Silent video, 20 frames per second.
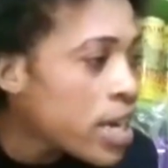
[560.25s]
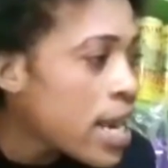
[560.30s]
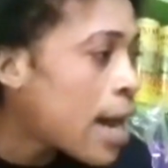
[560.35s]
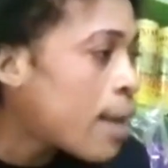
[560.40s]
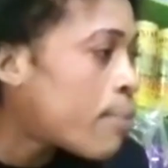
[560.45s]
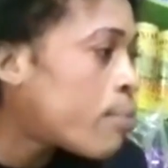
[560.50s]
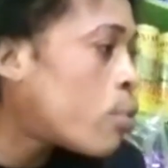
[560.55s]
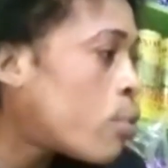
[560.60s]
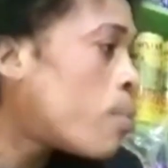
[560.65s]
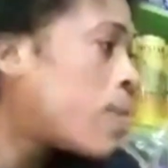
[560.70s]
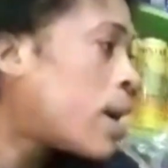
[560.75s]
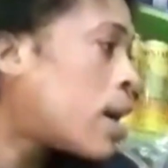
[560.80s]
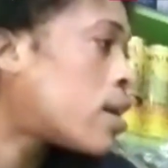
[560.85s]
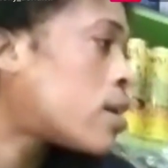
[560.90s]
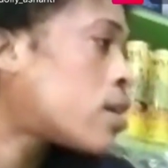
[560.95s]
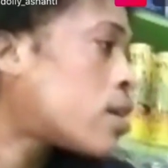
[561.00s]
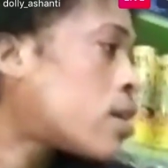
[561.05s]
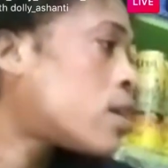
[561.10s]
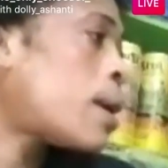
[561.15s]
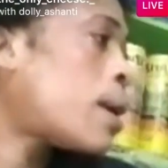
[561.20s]
got that
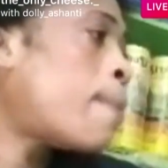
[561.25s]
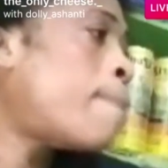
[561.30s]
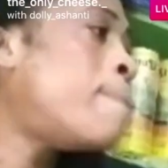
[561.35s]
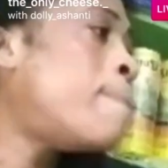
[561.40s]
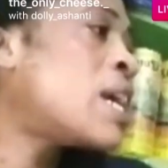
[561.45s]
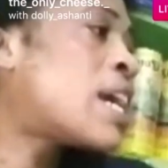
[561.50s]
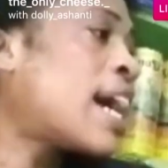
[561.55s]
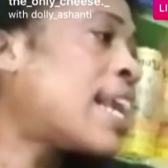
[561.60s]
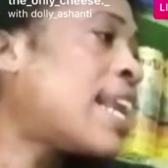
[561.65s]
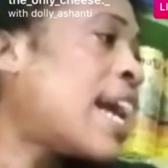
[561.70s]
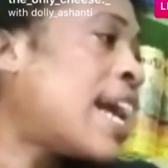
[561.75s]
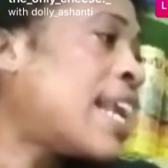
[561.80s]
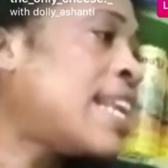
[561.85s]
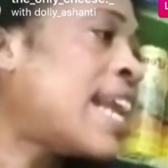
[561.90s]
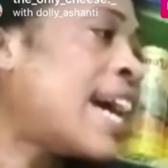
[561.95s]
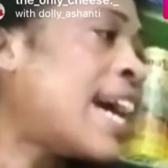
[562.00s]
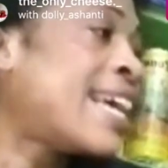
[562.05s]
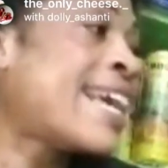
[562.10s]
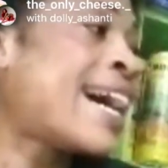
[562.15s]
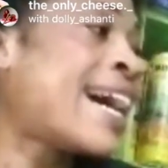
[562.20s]
mama. You're bigger
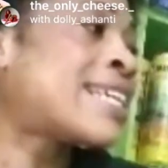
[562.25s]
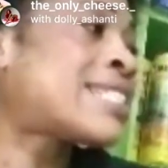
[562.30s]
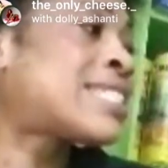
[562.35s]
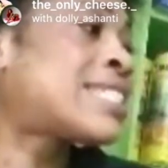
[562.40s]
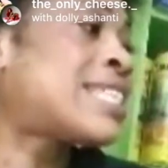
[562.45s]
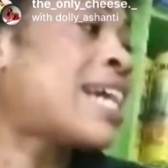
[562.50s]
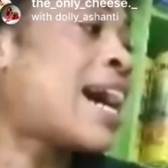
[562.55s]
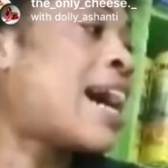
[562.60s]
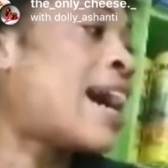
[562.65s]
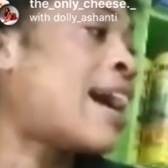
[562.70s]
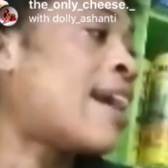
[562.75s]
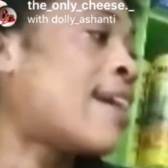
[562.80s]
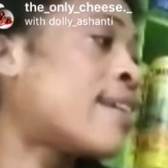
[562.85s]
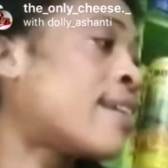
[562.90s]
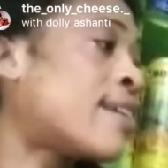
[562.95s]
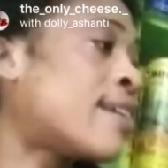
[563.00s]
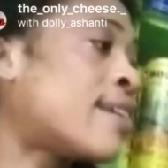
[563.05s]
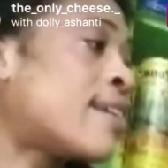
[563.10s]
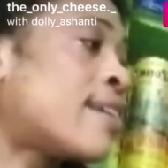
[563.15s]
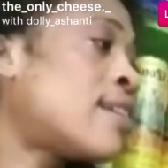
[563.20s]
than that, you're a
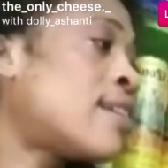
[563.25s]
star.